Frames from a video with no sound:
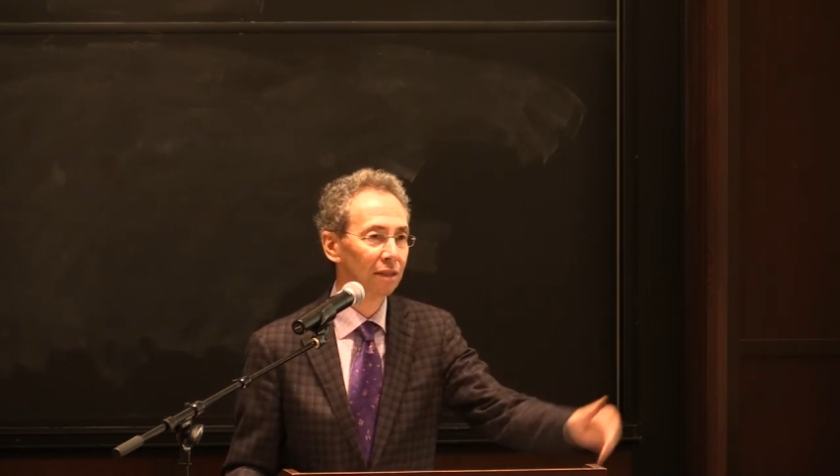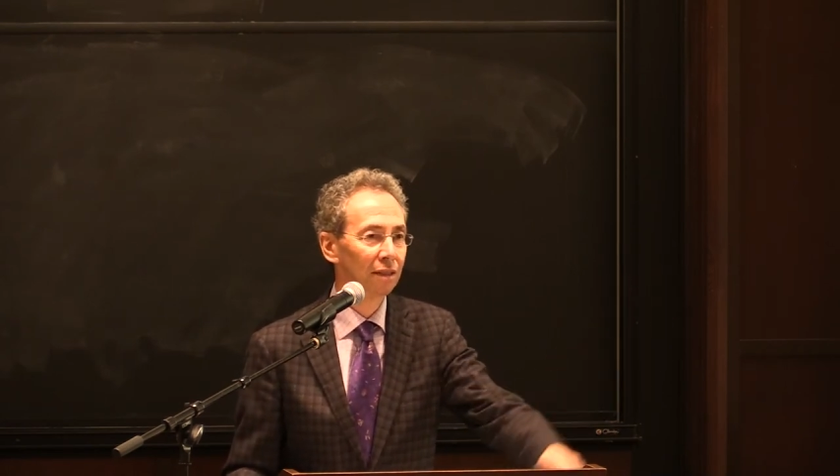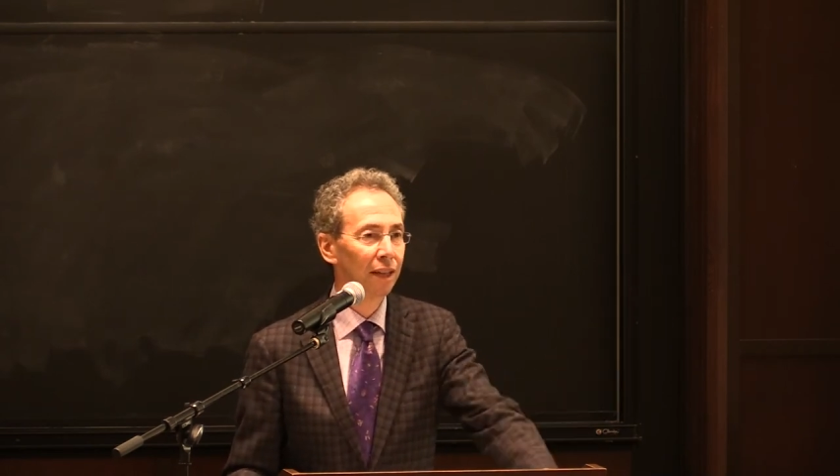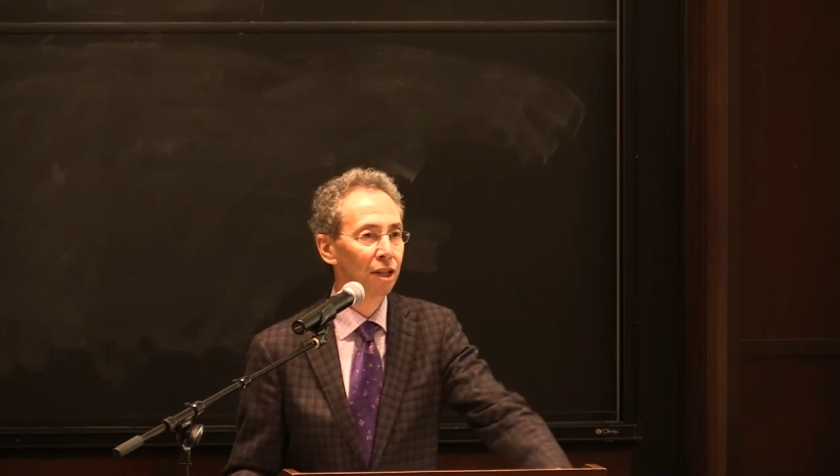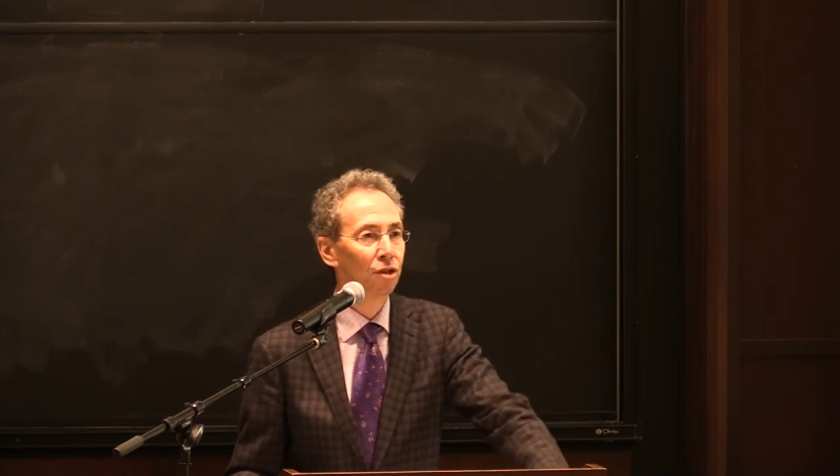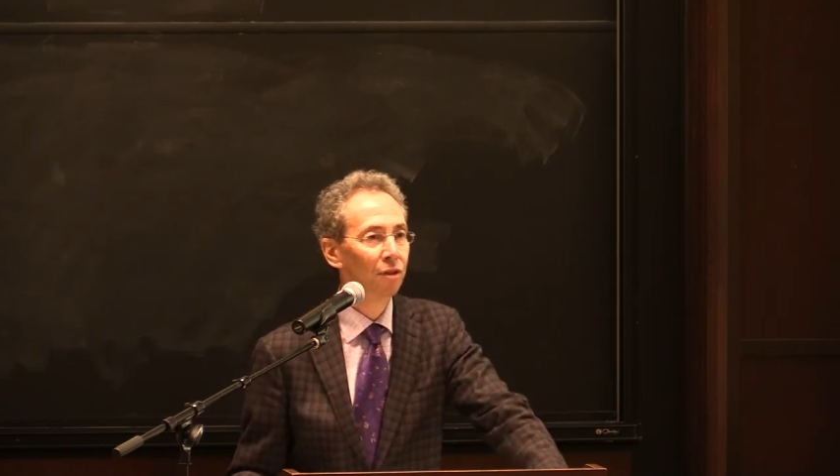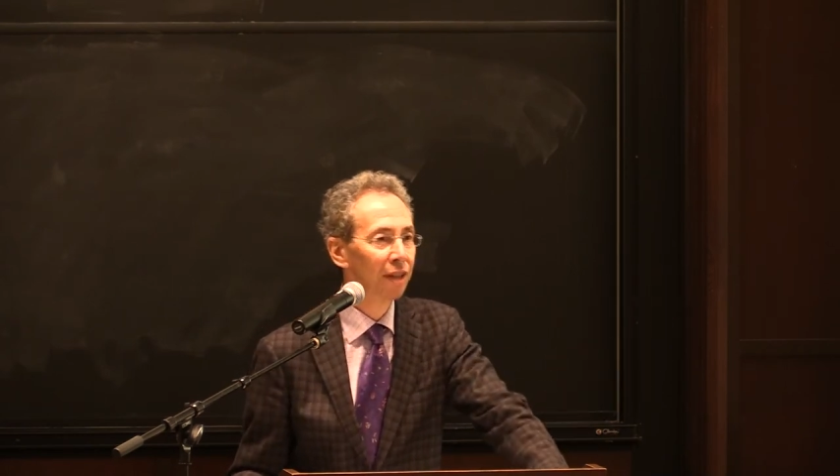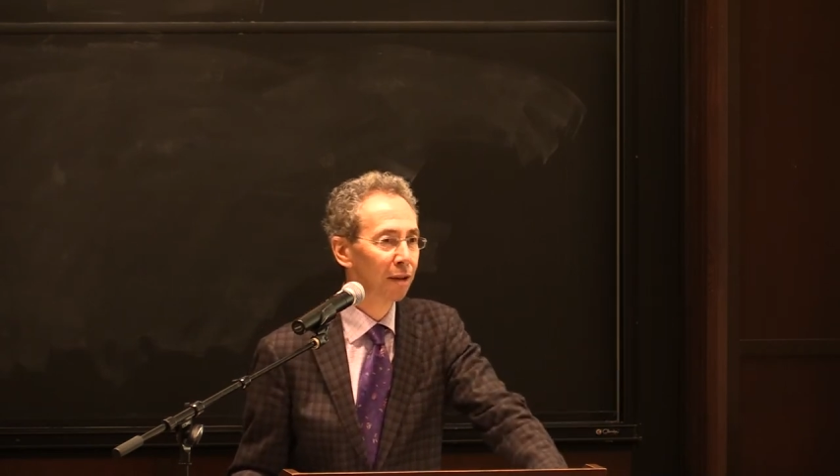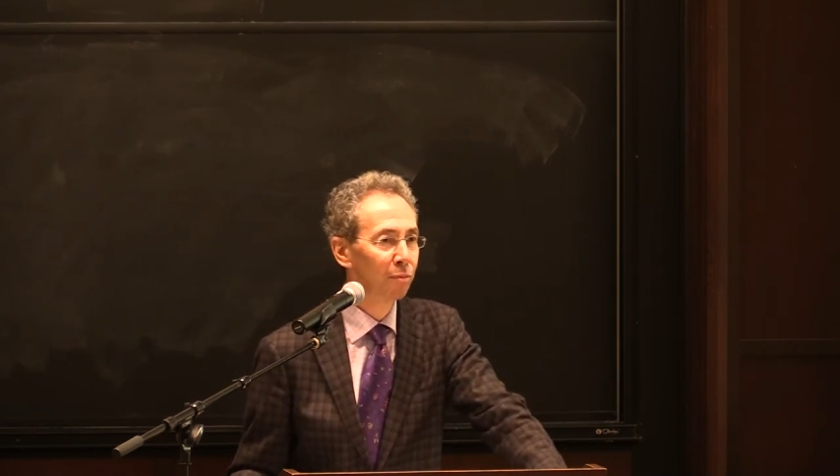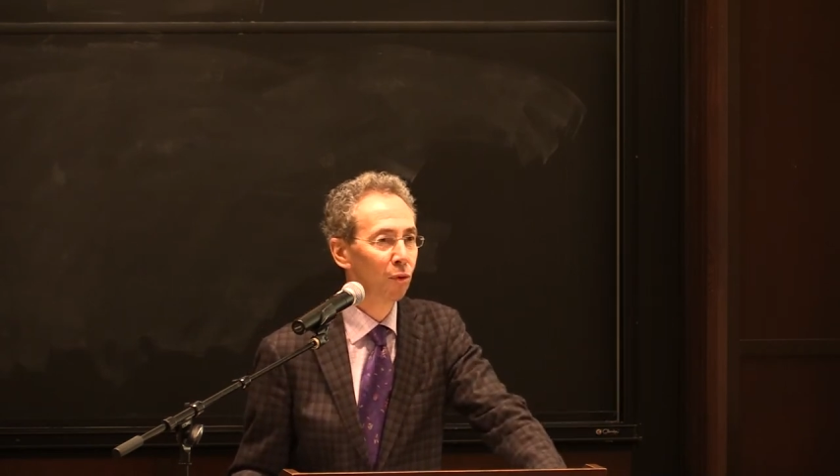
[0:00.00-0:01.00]
lecture at
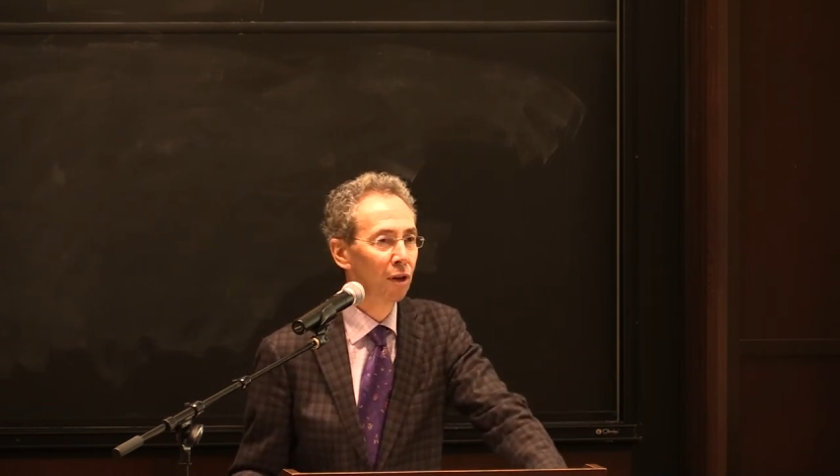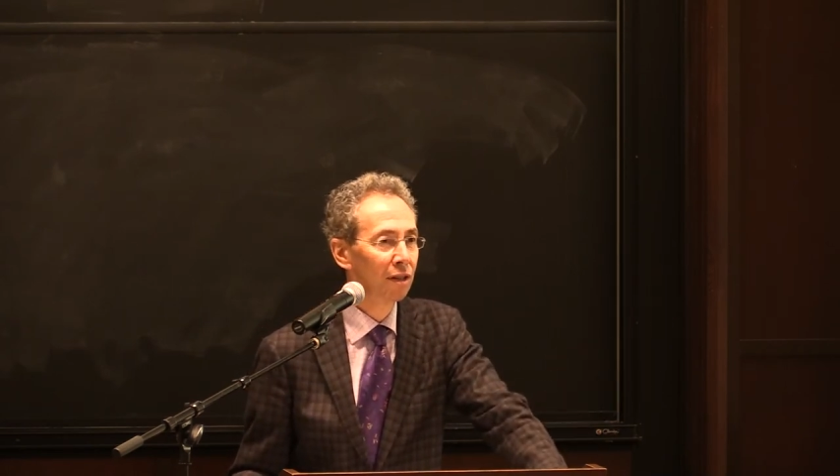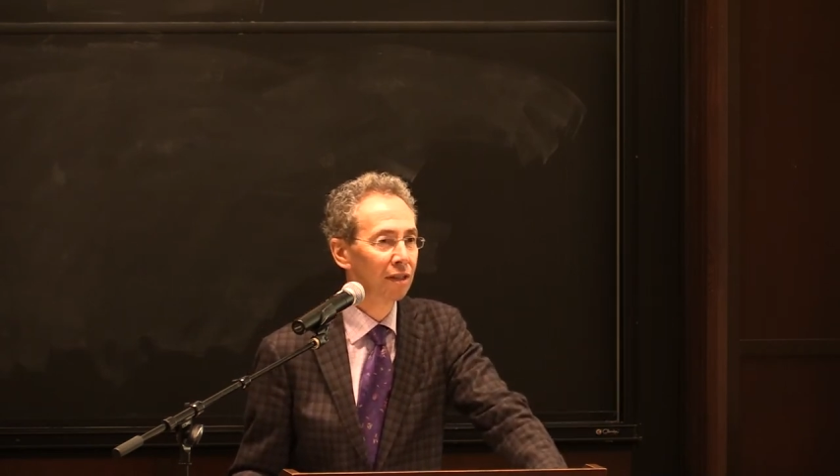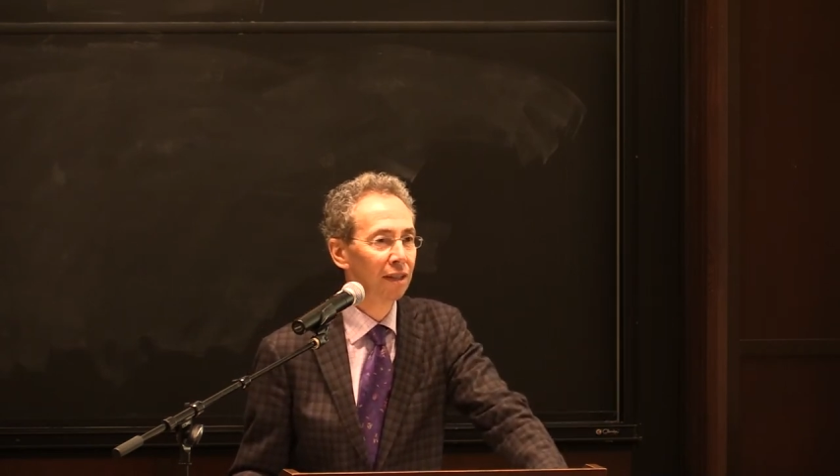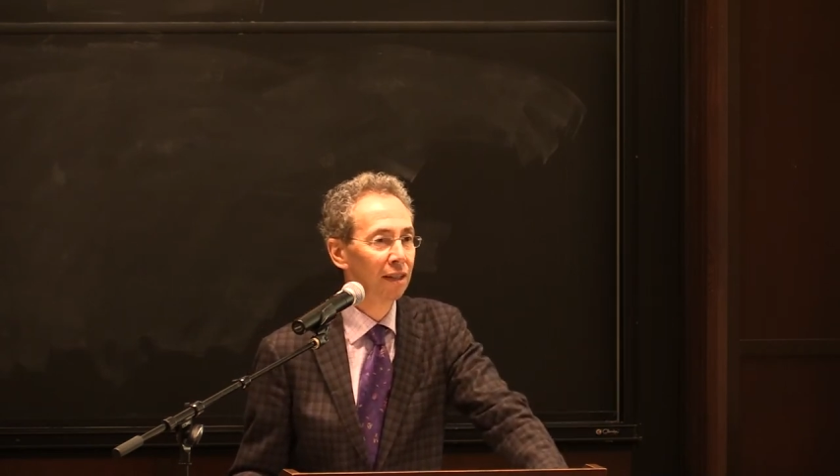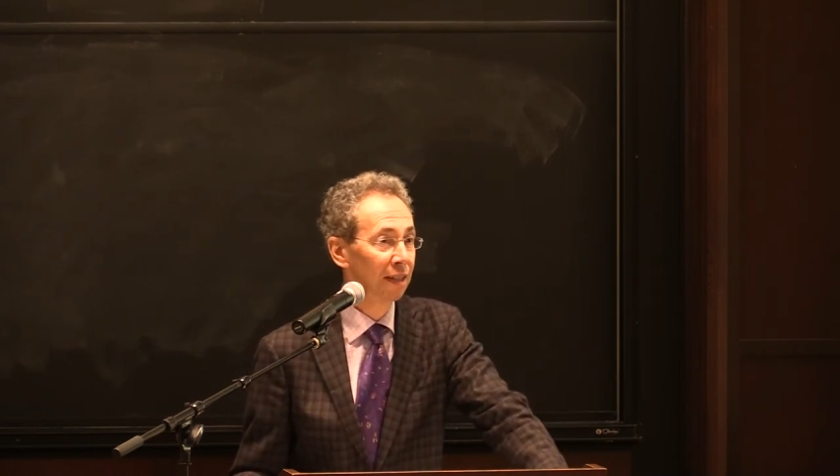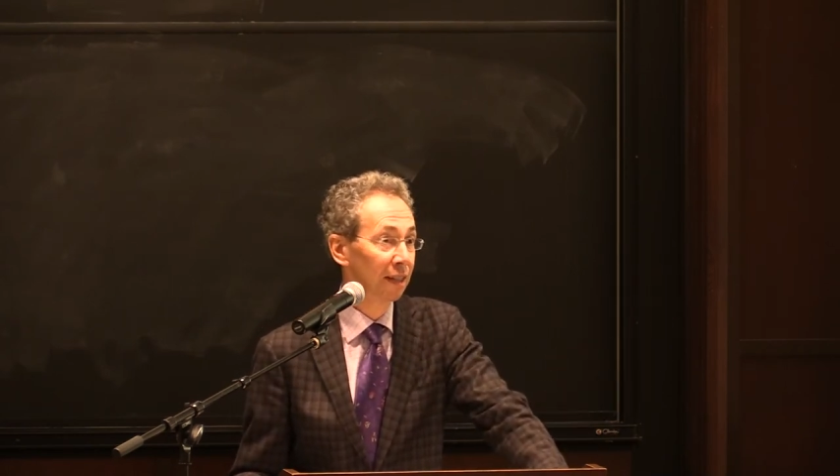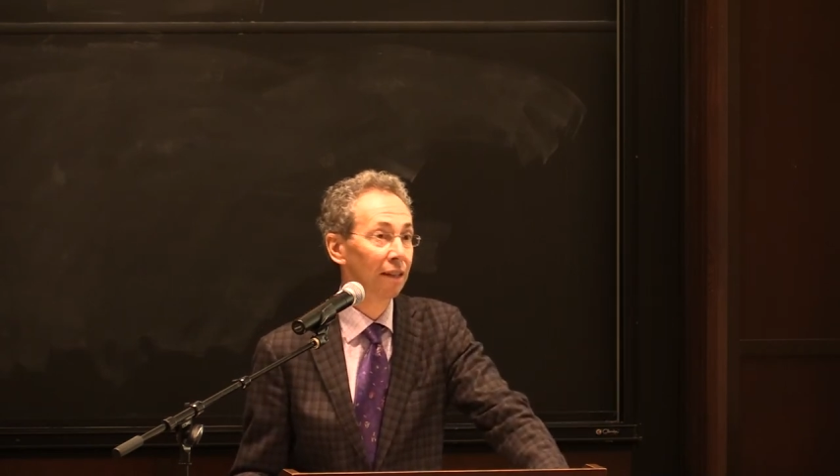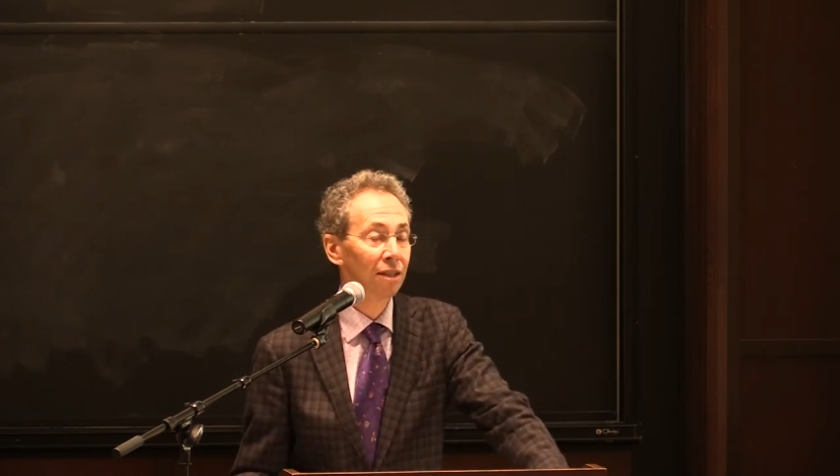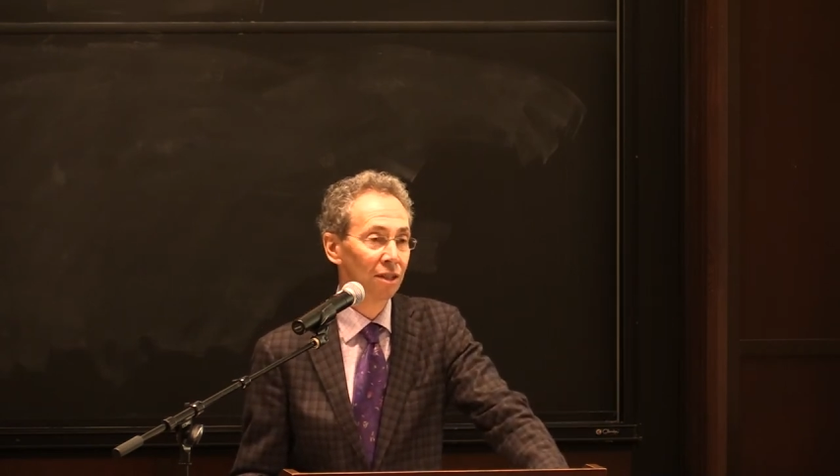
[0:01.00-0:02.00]
that point and said, "And now let's